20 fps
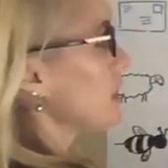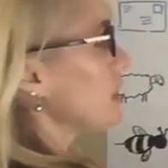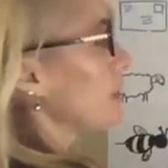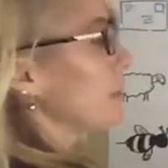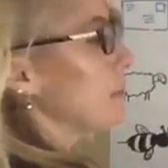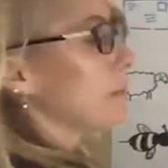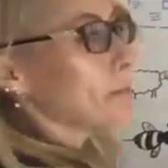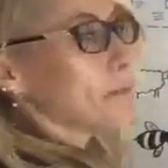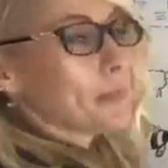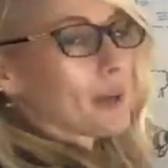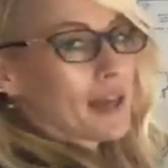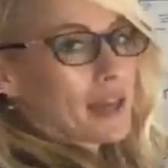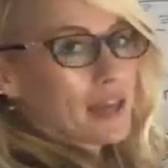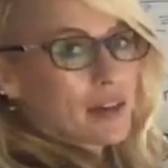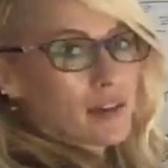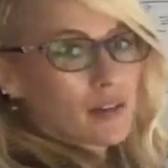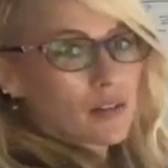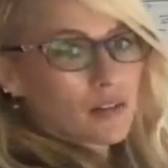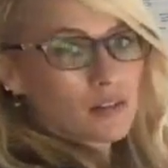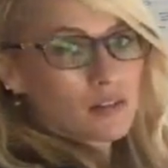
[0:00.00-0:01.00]

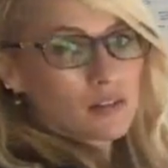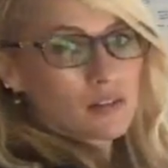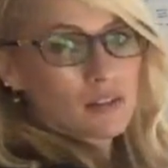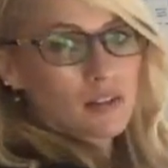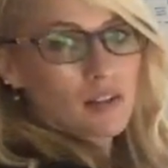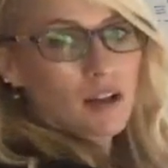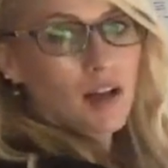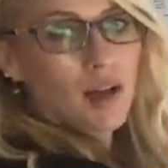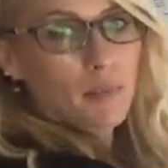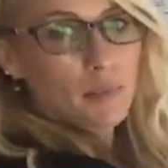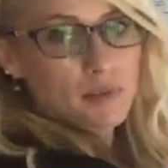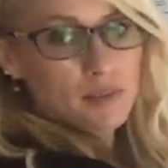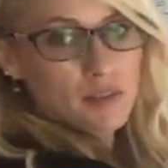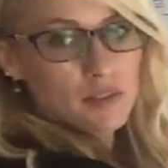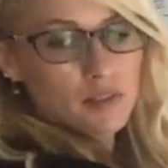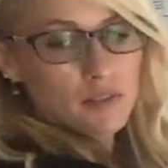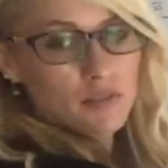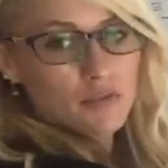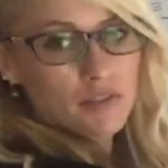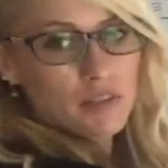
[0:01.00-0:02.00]
male, opposite
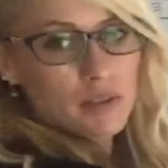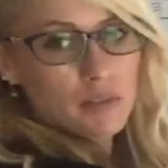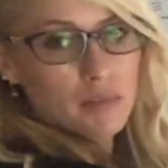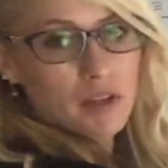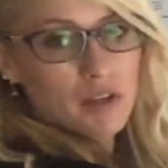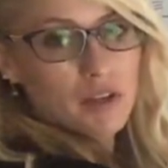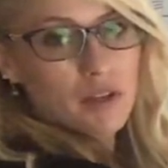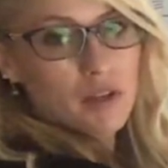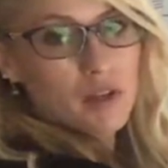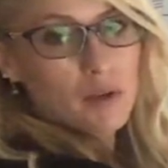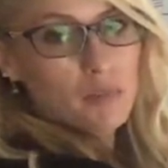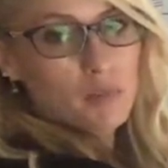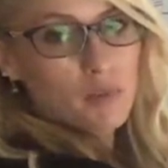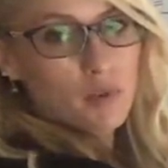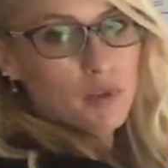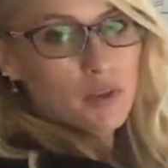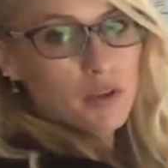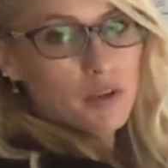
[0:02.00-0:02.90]
of female, a boy or